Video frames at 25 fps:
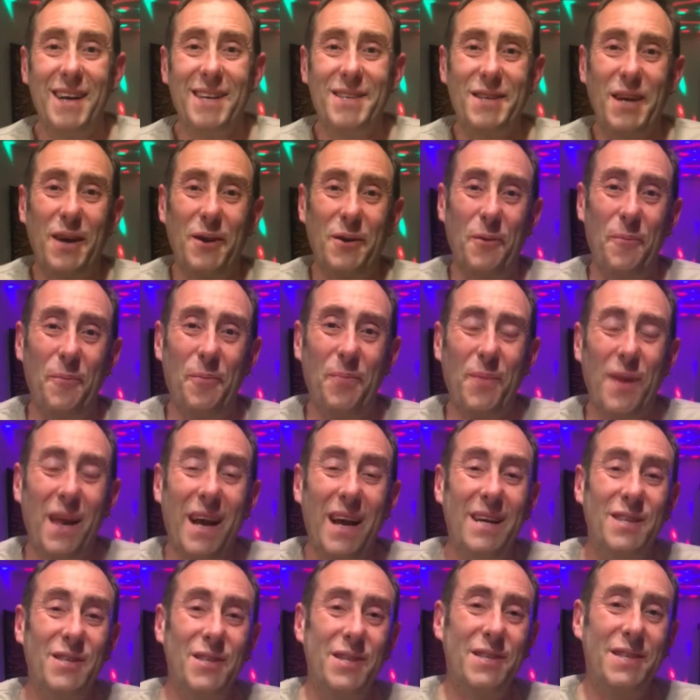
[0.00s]
So,
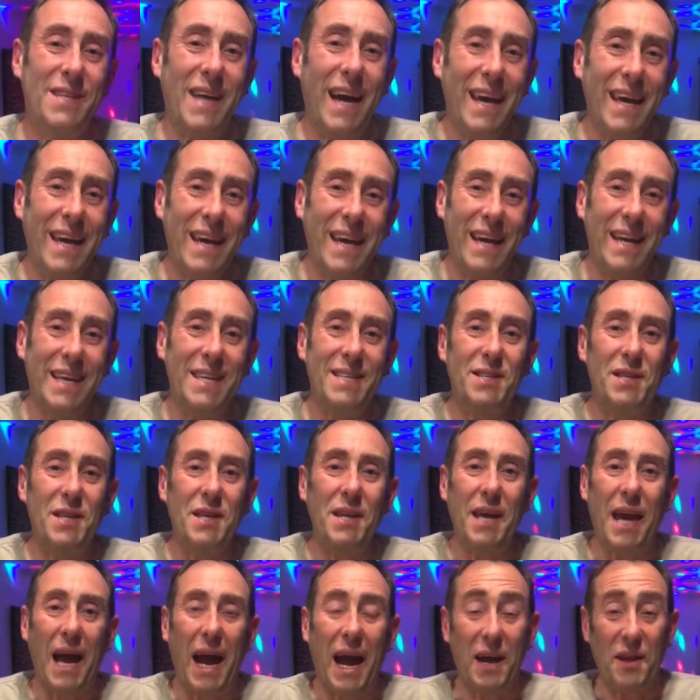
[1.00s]
today is
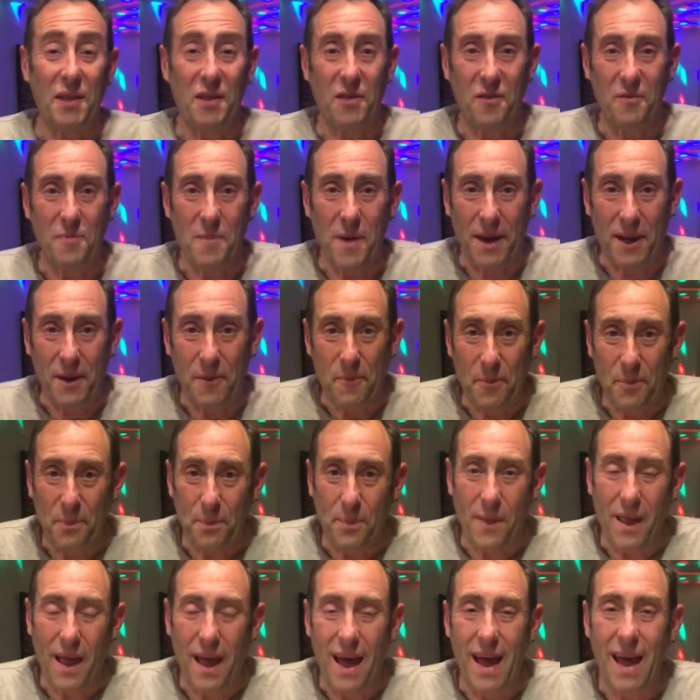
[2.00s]
the 8th of May,
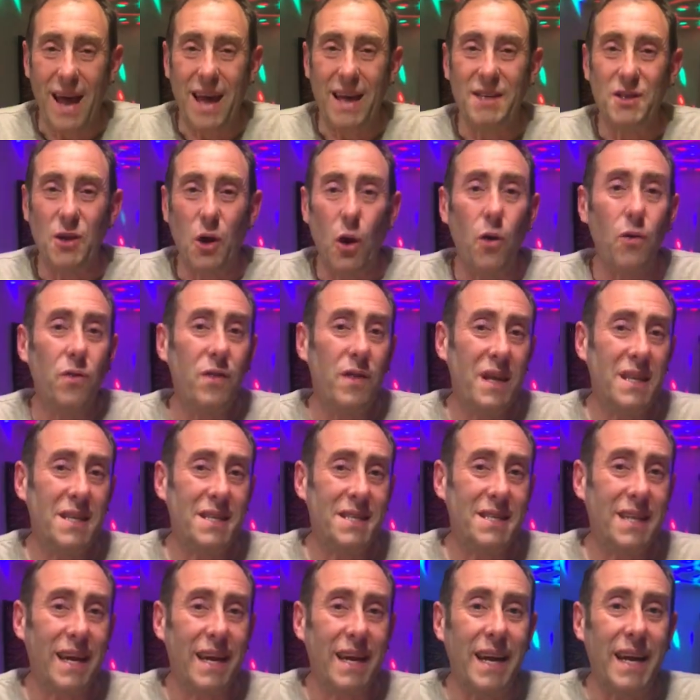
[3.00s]
and on this
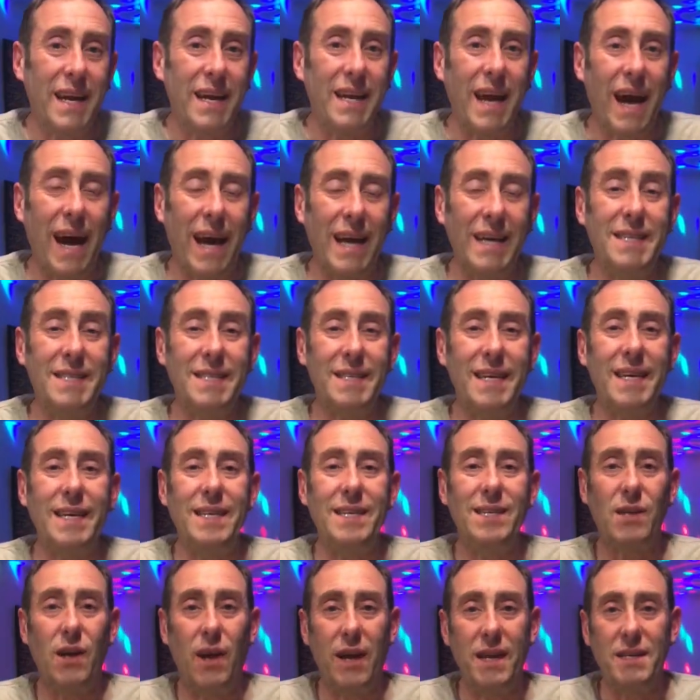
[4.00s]
day in
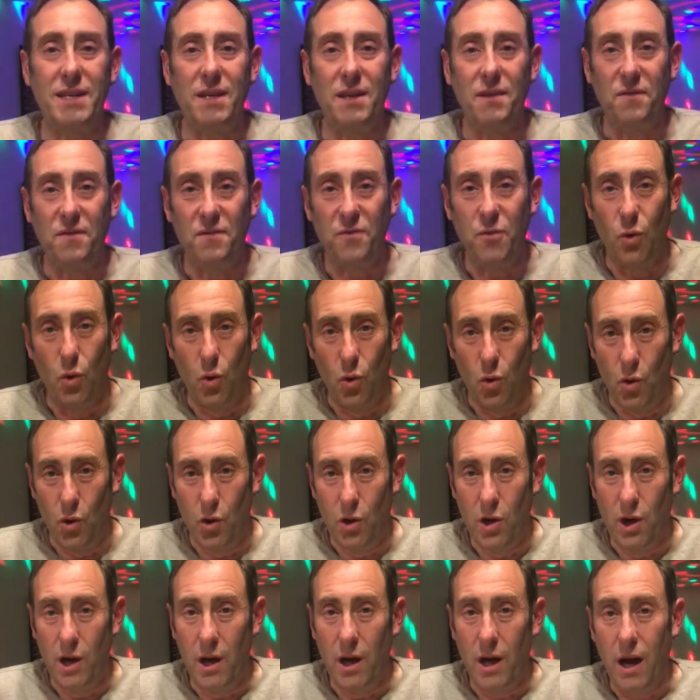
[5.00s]
1894,
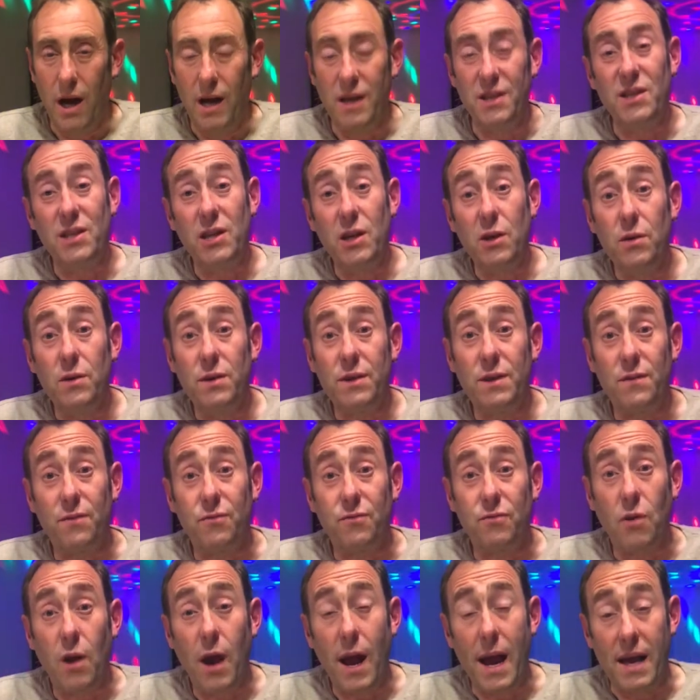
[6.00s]
a series of
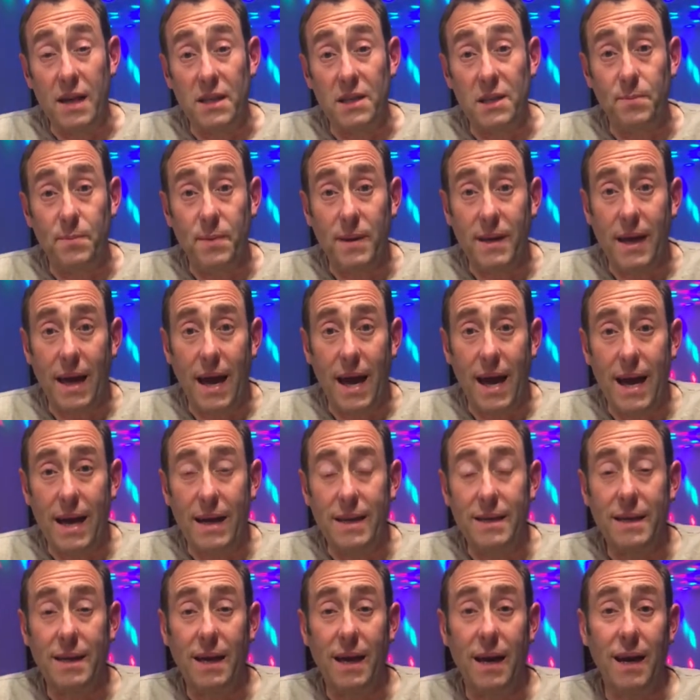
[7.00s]
riots
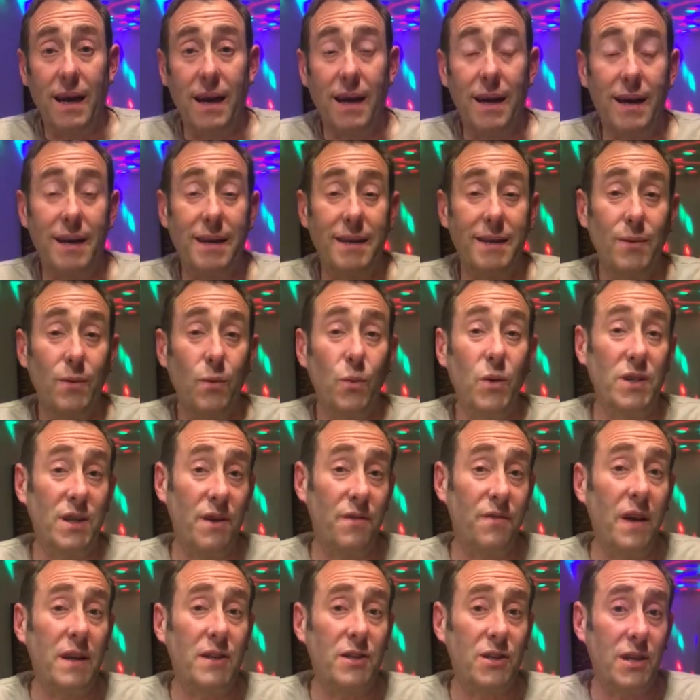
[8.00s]
began, which
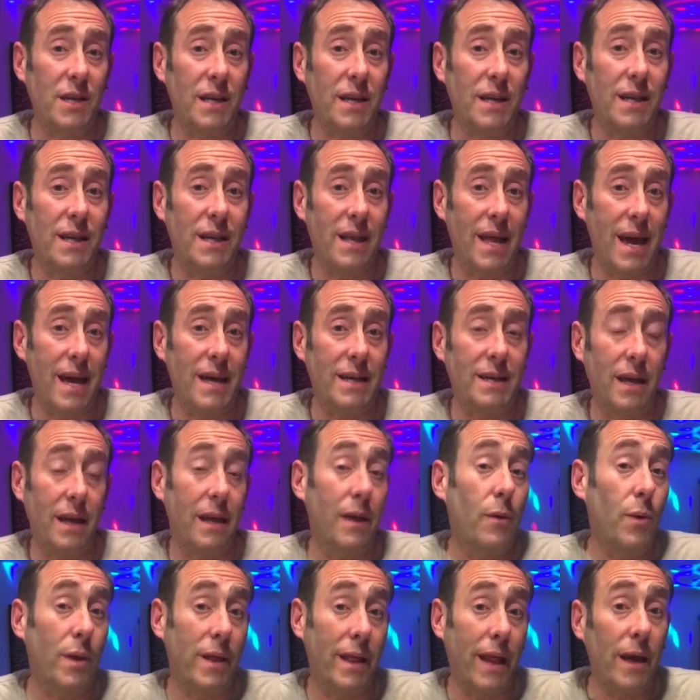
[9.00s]
eventually led, they
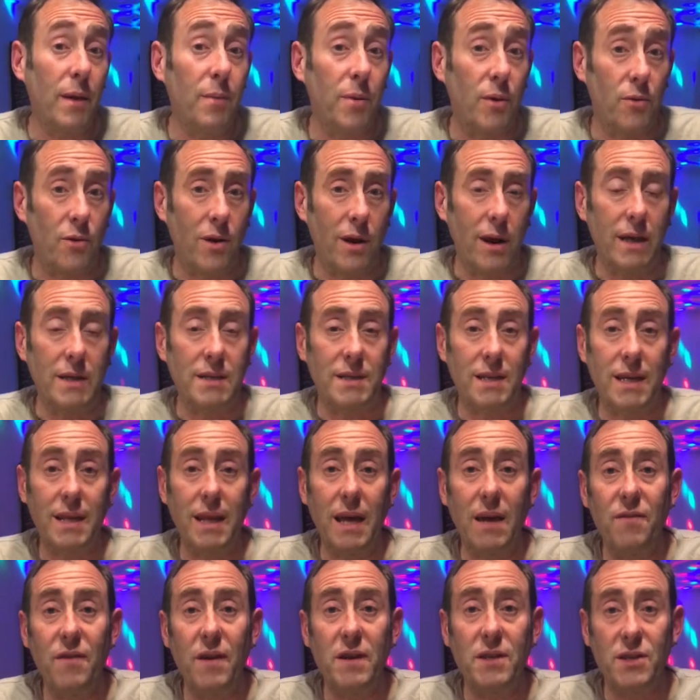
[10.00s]
were labour riots, and
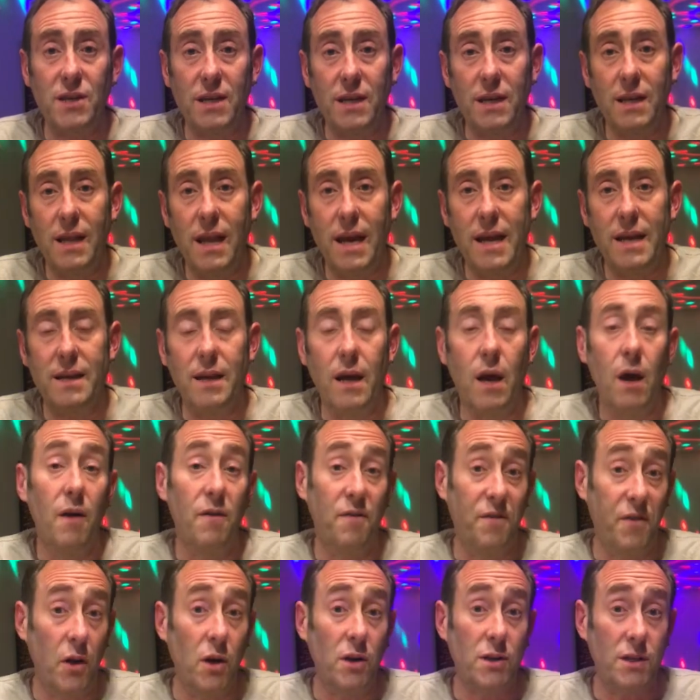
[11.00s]
they eventually led
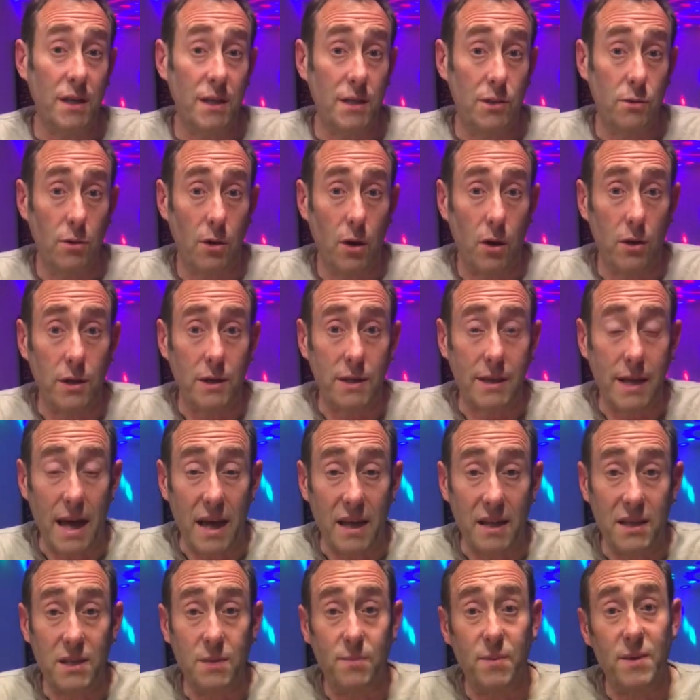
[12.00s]
firstly to a lot of
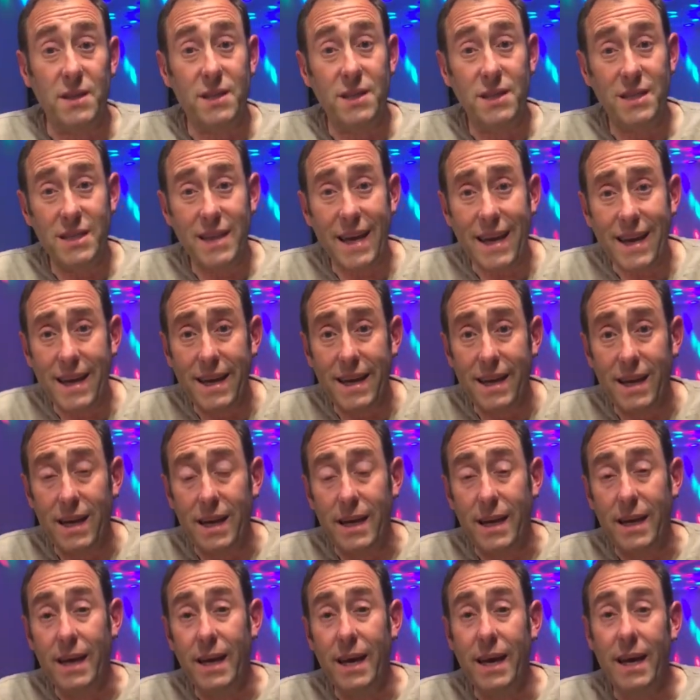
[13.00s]
deaths, but
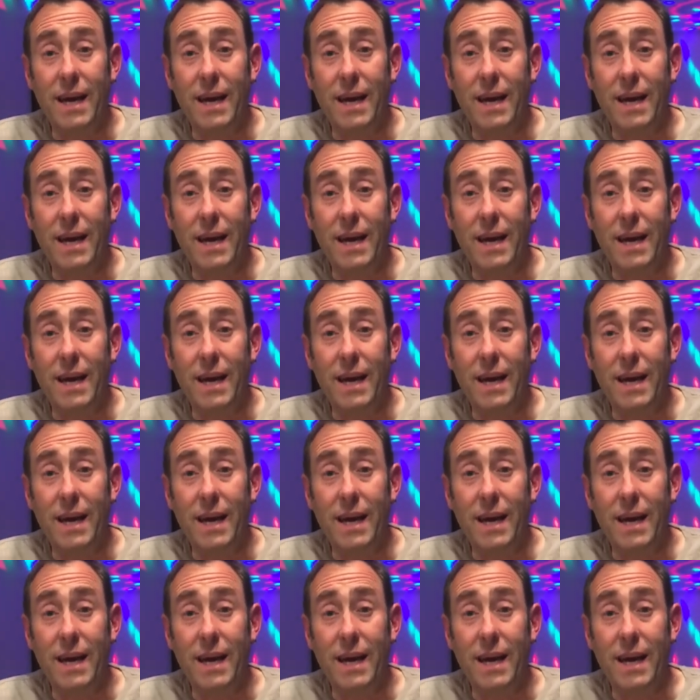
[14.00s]
secondly,